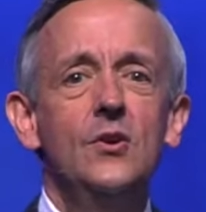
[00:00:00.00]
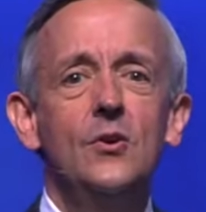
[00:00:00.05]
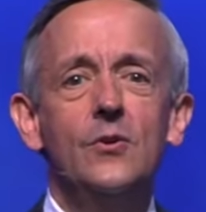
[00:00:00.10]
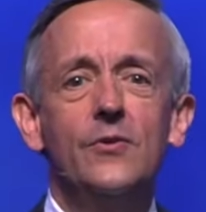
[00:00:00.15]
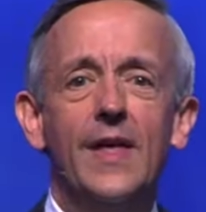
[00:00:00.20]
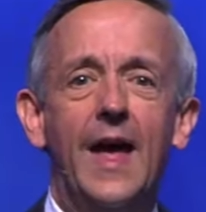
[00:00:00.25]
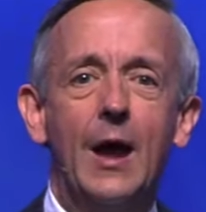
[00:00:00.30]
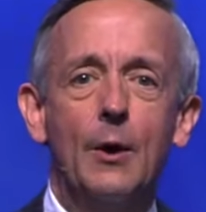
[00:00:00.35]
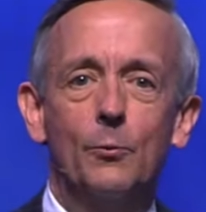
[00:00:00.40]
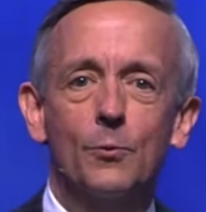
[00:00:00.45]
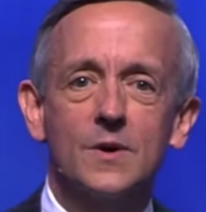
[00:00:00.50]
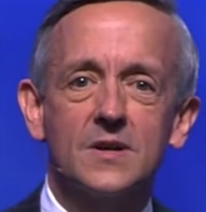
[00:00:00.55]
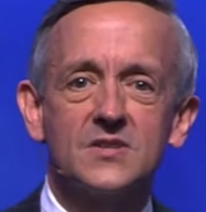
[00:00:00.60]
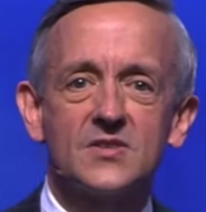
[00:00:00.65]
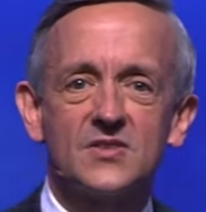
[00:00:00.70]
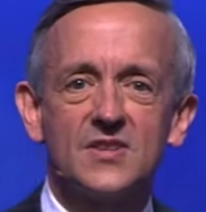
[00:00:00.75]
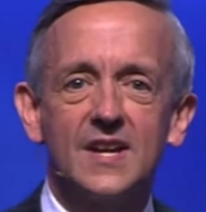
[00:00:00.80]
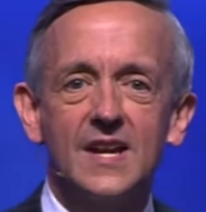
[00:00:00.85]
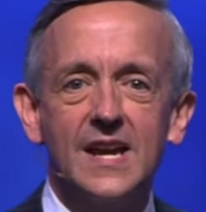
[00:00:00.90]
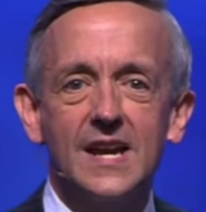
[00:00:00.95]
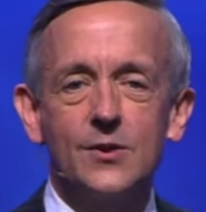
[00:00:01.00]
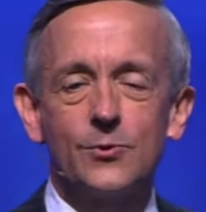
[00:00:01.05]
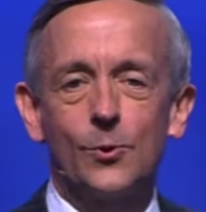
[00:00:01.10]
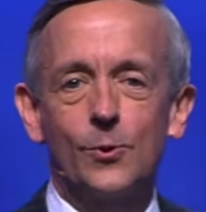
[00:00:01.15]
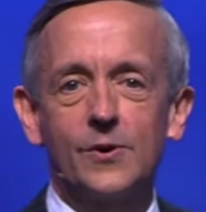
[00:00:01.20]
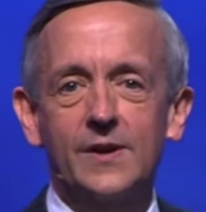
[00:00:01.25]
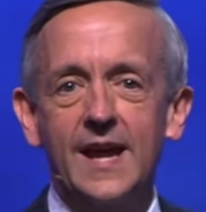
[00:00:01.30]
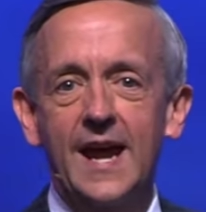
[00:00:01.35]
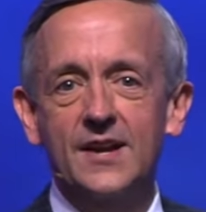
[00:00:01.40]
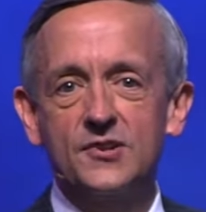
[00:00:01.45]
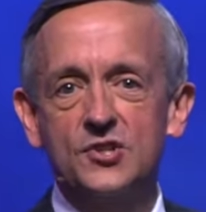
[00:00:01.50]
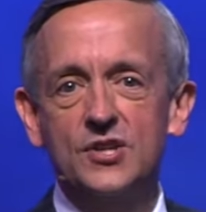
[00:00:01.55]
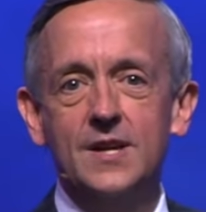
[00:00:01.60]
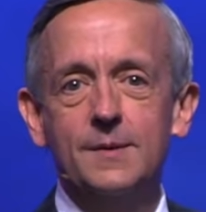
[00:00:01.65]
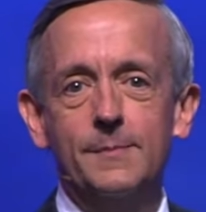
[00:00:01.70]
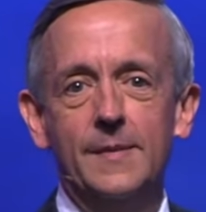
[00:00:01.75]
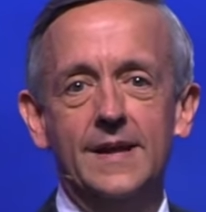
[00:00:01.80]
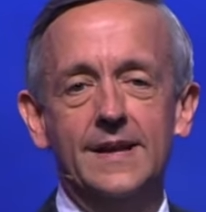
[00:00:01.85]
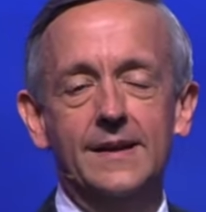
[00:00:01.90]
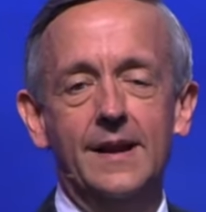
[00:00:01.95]
to do that was to either catch
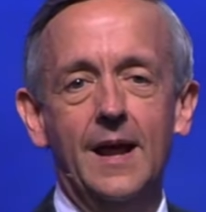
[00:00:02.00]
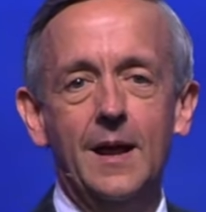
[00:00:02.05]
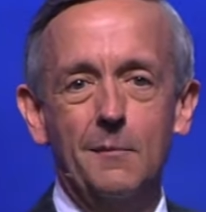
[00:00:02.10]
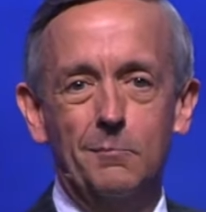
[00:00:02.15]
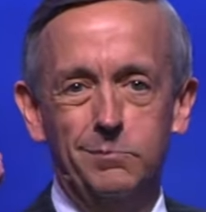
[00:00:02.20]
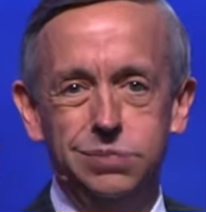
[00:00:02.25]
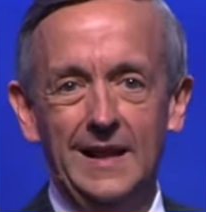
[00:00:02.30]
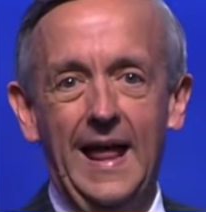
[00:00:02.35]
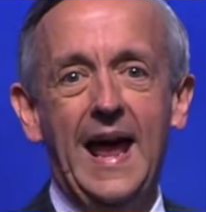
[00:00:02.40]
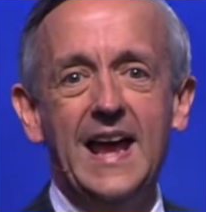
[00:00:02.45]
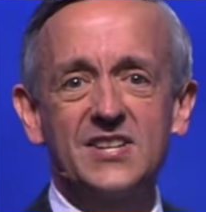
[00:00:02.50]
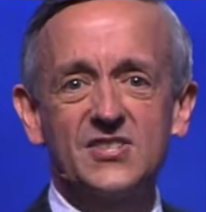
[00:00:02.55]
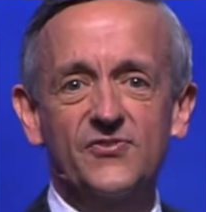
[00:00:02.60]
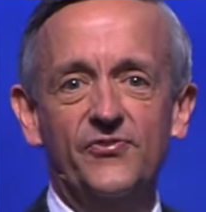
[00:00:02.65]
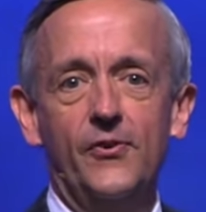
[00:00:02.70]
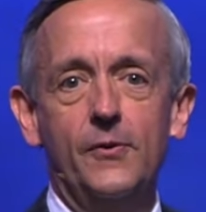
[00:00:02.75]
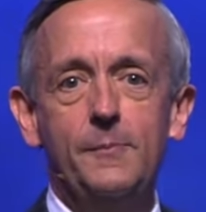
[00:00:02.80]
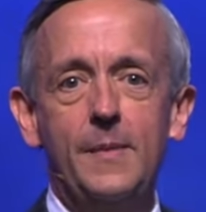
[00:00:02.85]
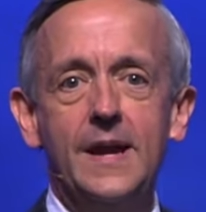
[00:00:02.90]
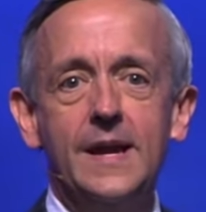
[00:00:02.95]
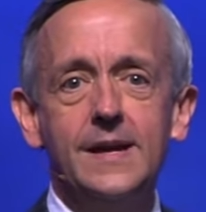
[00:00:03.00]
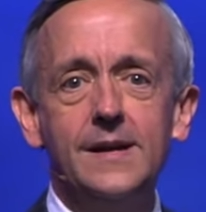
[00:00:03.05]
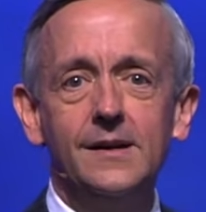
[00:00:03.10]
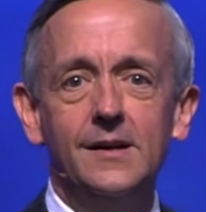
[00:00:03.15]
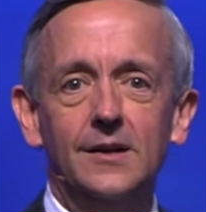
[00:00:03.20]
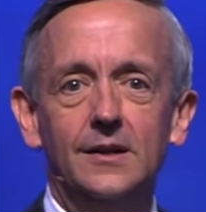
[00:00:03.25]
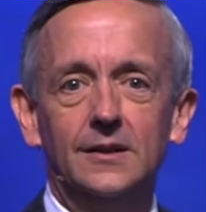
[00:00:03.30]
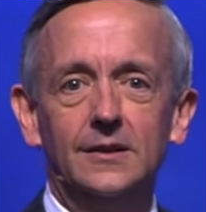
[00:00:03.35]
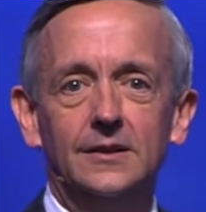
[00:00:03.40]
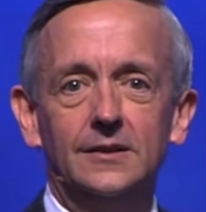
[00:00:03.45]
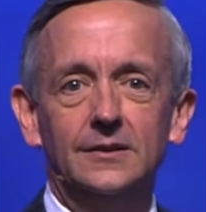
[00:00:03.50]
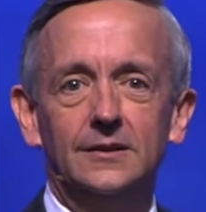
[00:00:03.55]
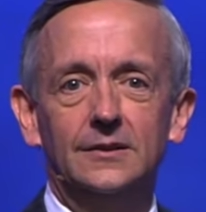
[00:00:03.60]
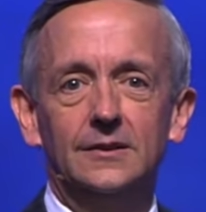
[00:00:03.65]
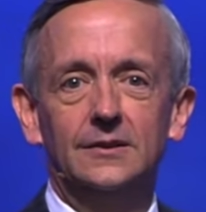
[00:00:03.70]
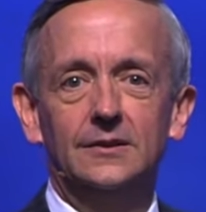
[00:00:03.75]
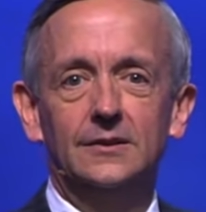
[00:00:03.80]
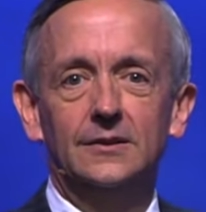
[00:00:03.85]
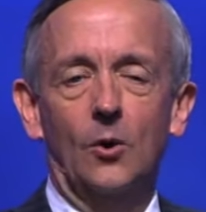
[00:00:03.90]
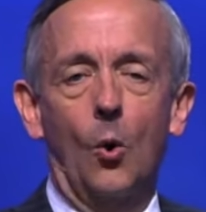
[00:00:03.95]
him in blasphemy
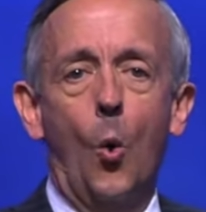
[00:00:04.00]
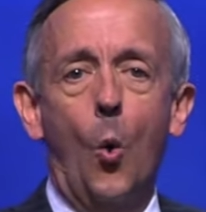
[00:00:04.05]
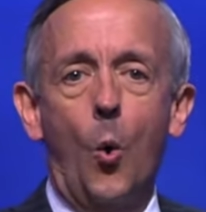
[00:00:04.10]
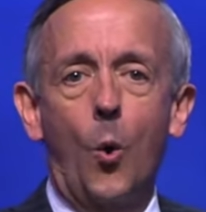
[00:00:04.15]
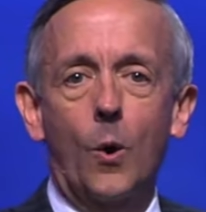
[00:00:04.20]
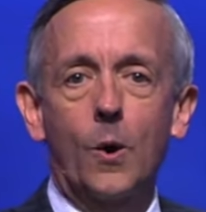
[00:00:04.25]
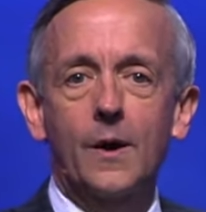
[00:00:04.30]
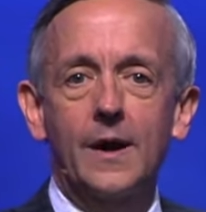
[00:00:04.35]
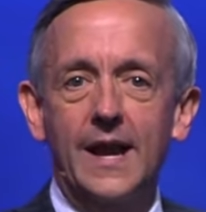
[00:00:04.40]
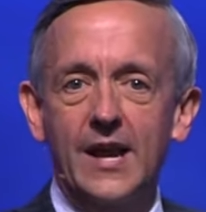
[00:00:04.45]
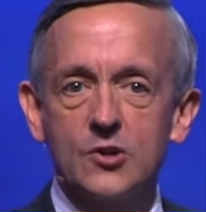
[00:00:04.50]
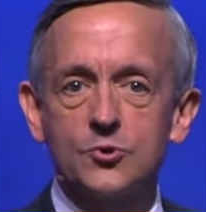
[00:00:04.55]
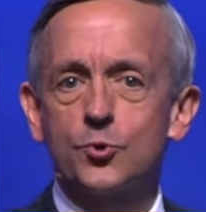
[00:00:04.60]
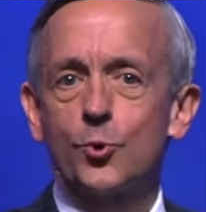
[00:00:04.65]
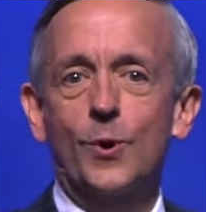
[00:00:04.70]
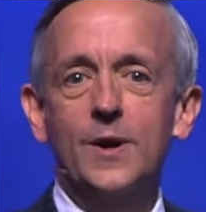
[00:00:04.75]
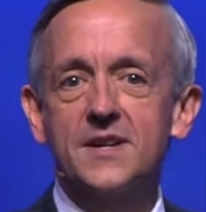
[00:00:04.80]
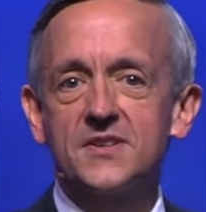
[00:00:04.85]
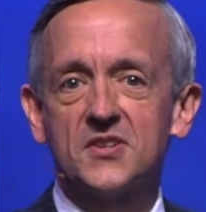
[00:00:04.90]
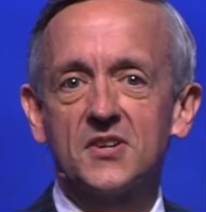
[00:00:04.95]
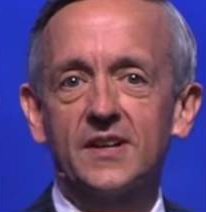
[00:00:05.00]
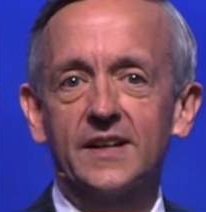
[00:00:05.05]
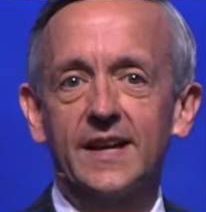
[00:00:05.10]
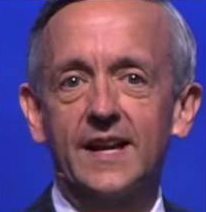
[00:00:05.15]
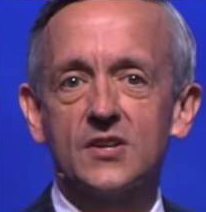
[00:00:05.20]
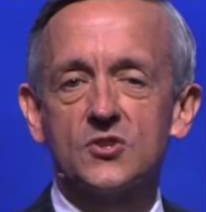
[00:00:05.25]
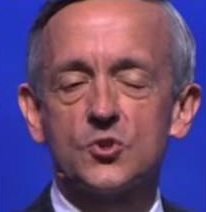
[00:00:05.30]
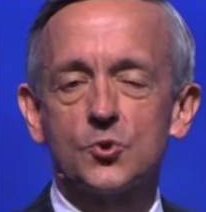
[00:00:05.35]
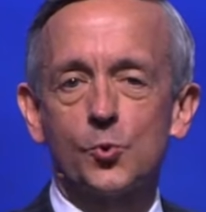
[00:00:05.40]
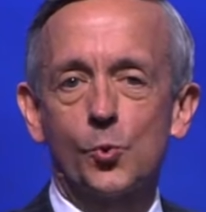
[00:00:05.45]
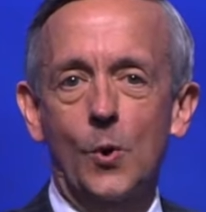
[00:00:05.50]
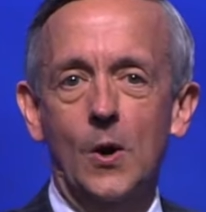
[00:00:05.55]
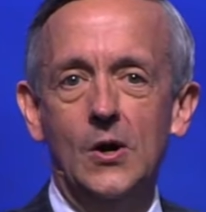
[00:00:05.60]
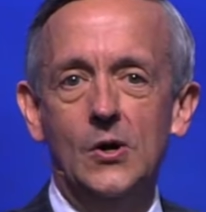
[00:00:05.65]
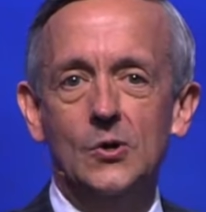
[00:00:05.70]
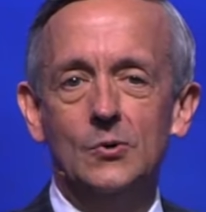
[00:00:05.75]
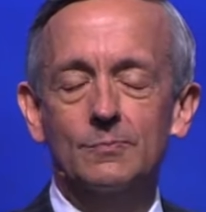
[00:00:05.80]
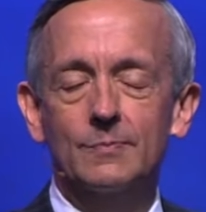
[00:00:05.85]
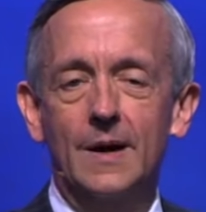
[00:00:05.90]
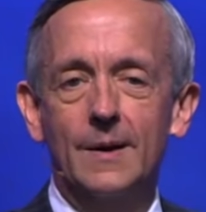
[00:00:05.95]
or in treason against
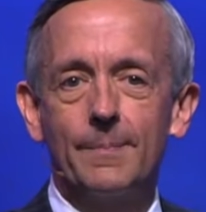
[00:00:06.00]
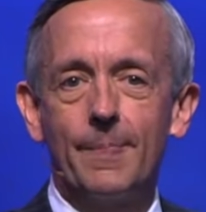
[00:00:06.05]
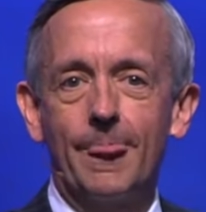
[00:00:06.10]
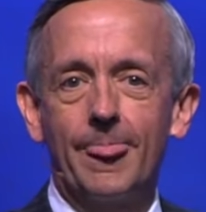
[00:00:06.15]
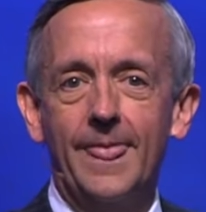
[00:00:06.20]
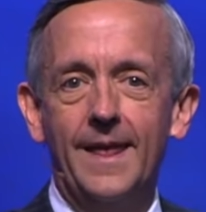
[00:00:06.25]
Rome.